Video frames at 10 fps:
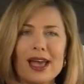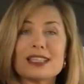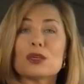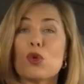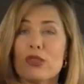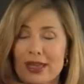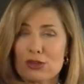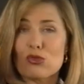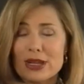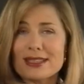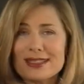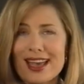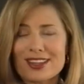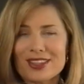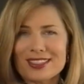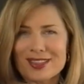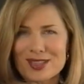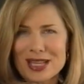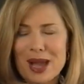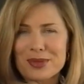as it will then reset to
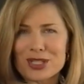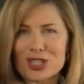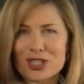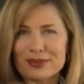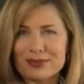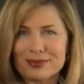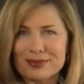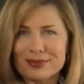the start position.